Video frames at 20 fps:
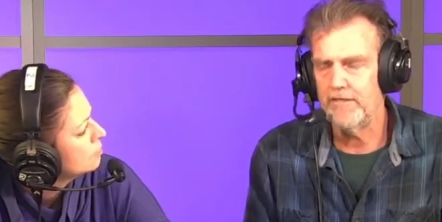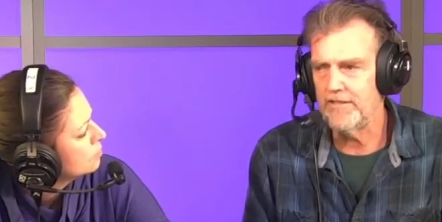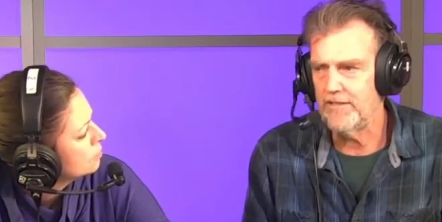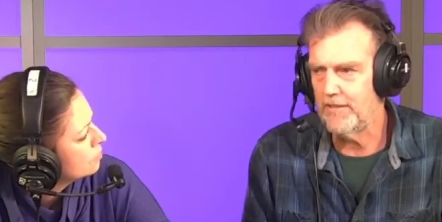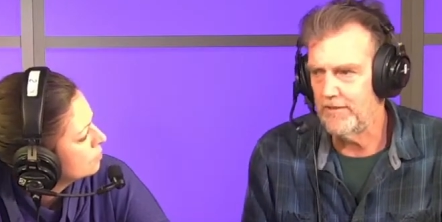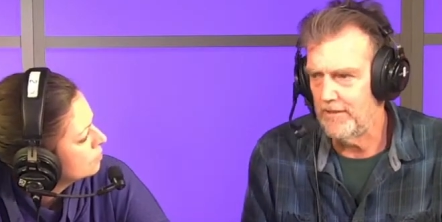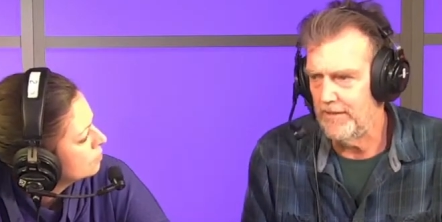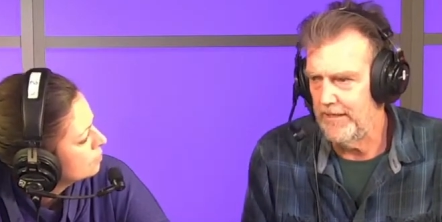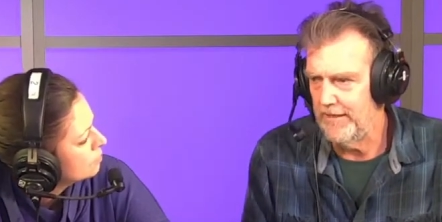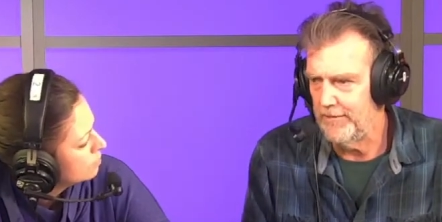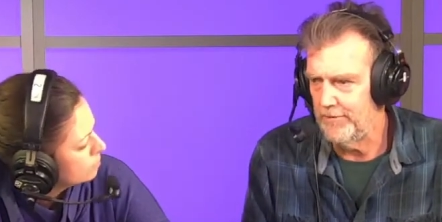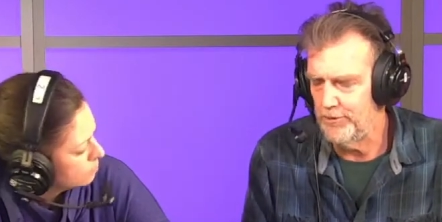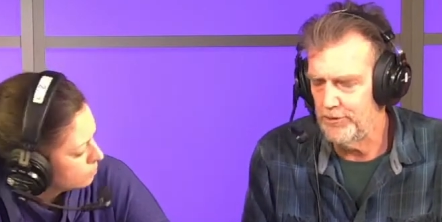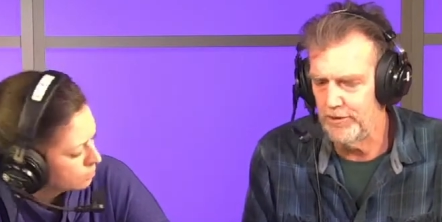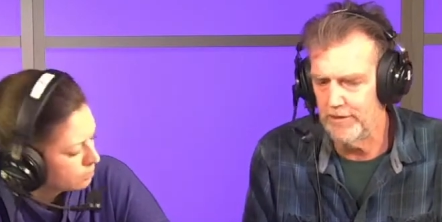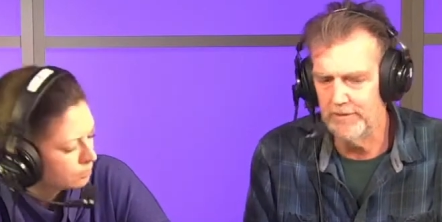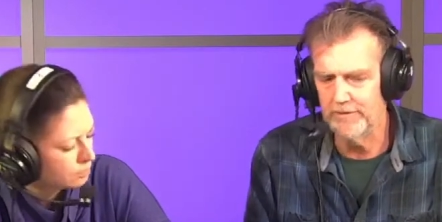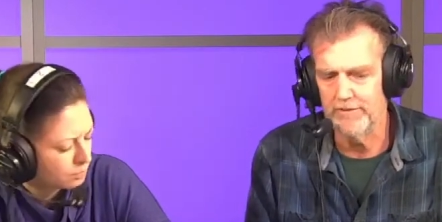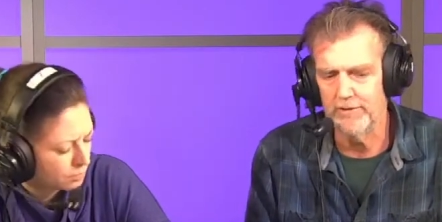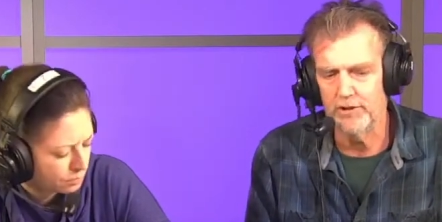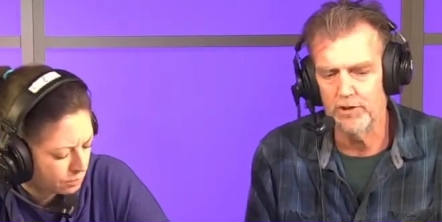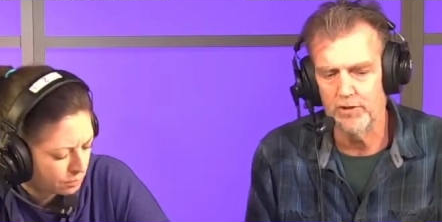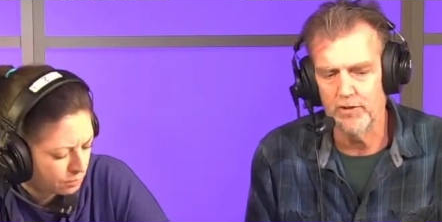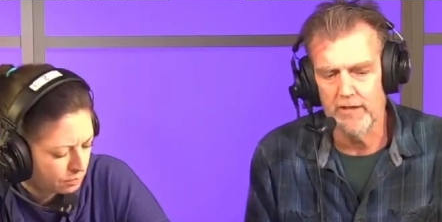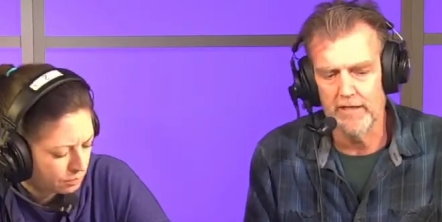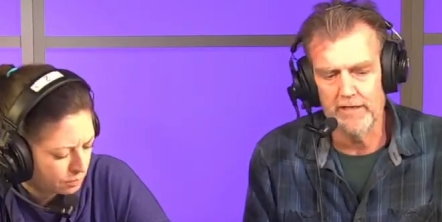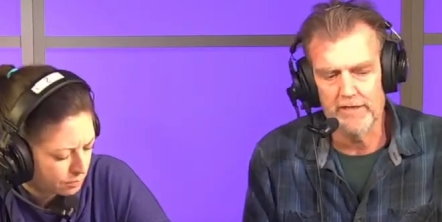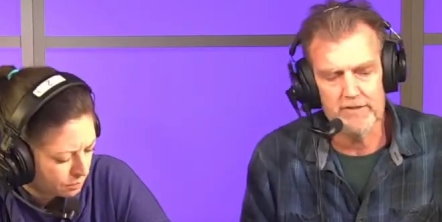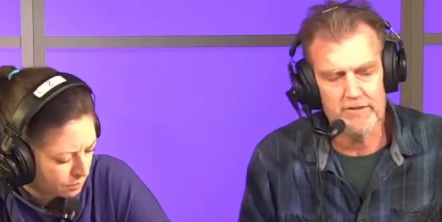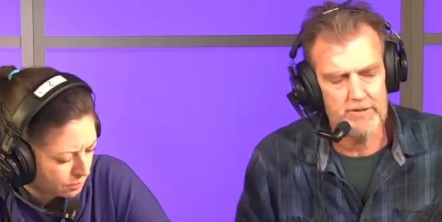Speaker 1: physical energy. They're
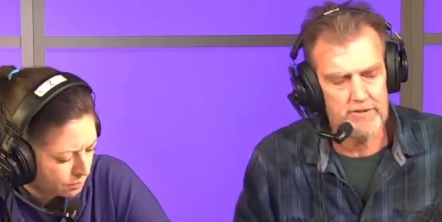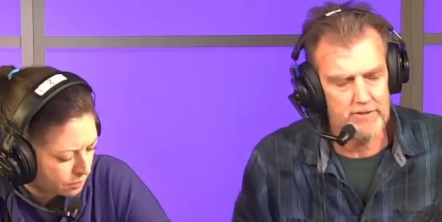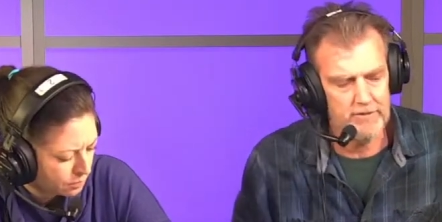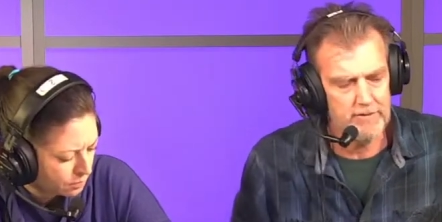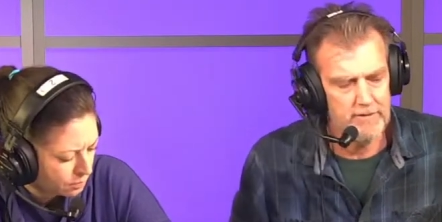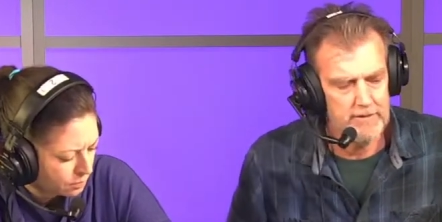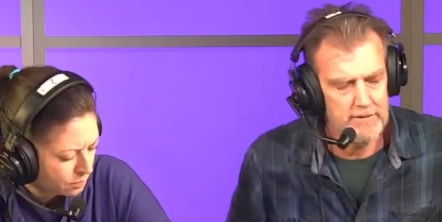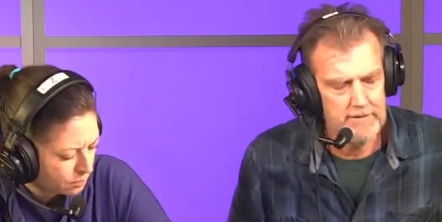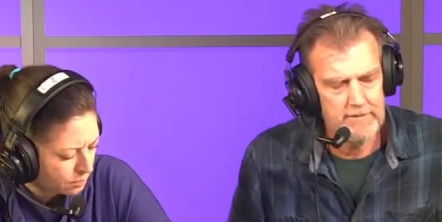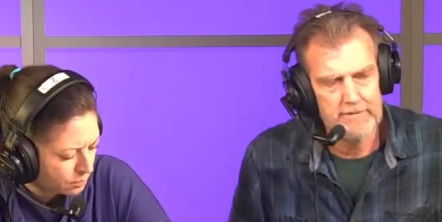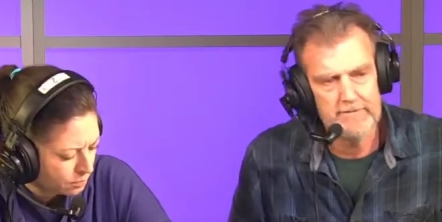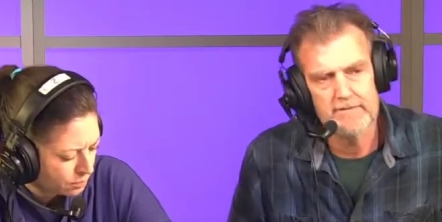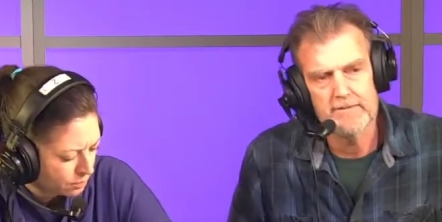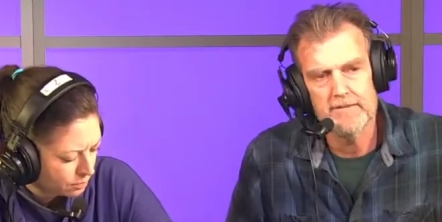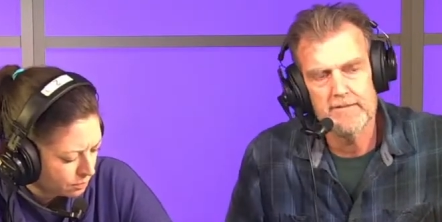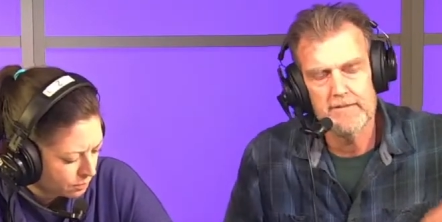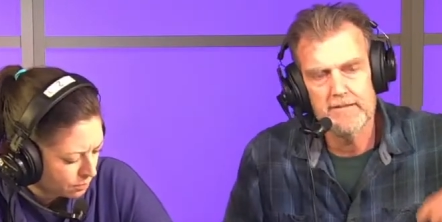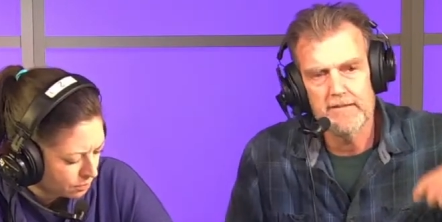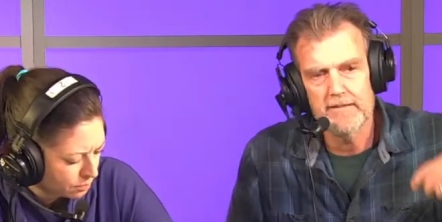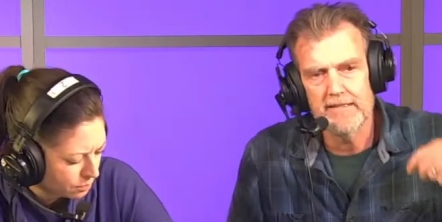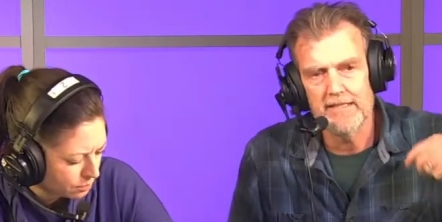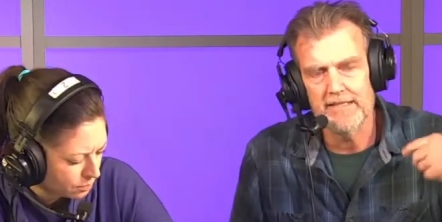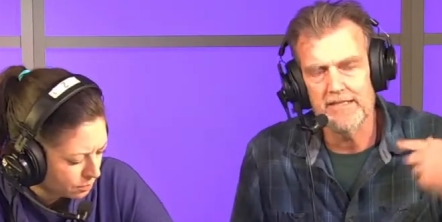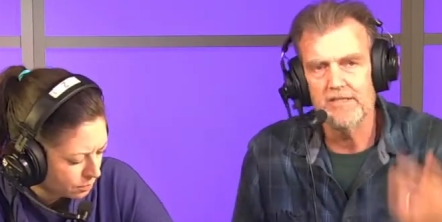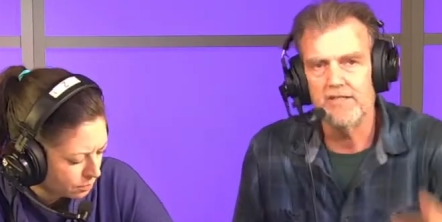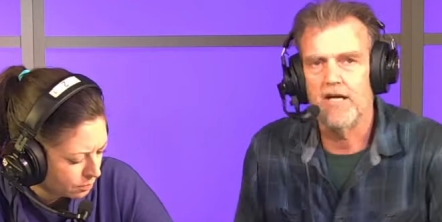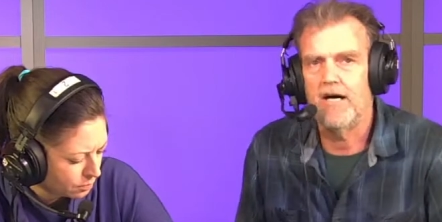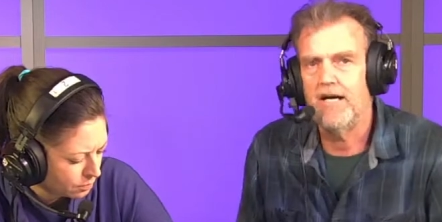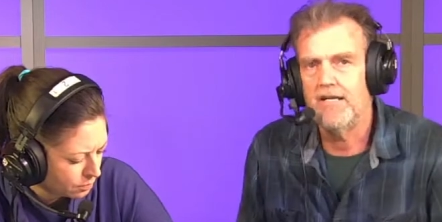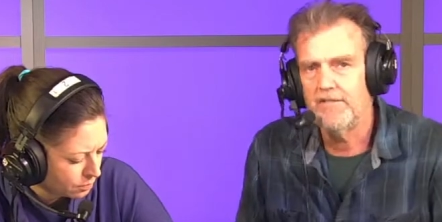trying to
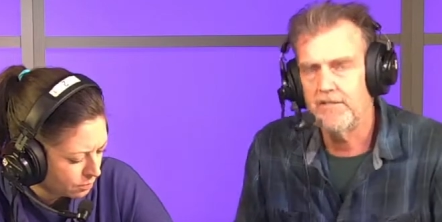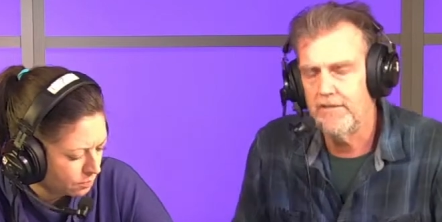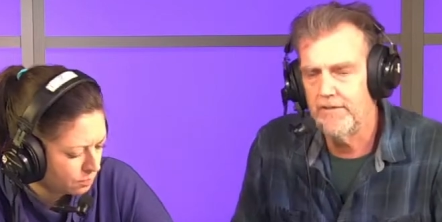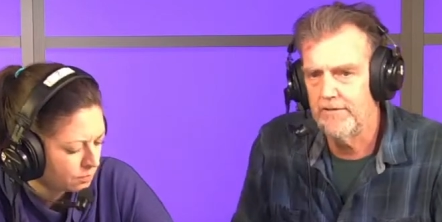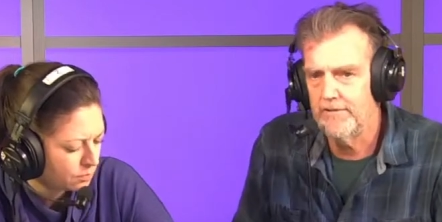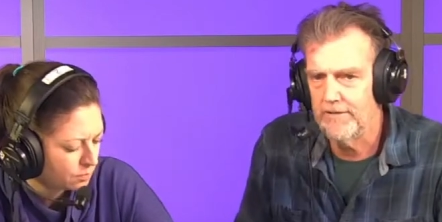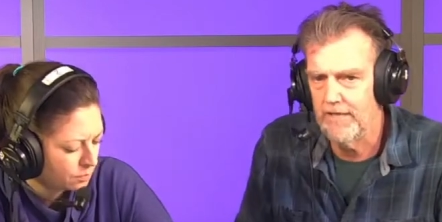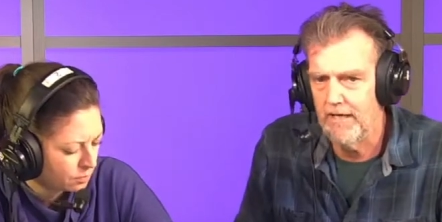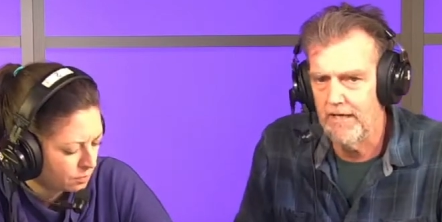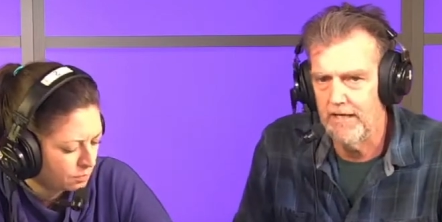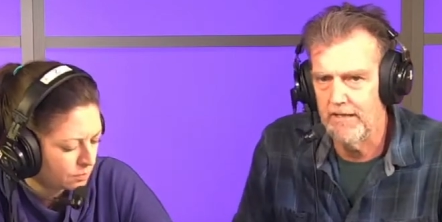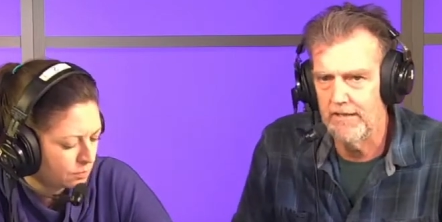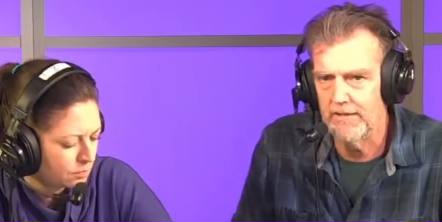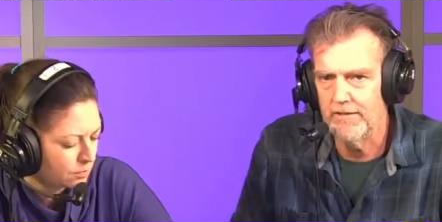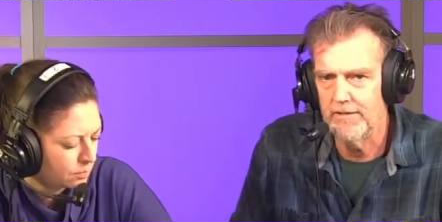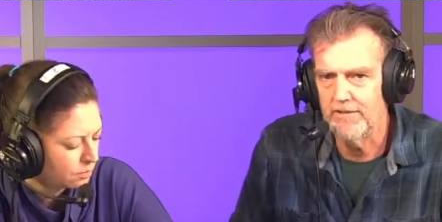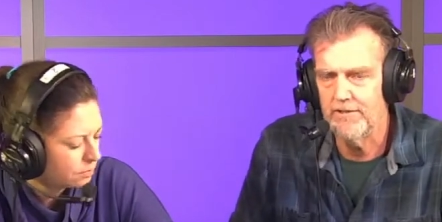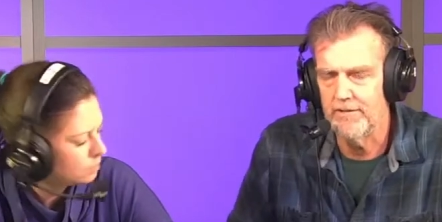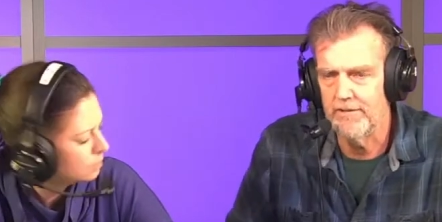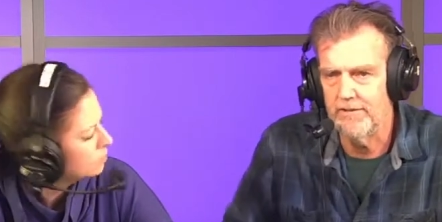exhaust their dog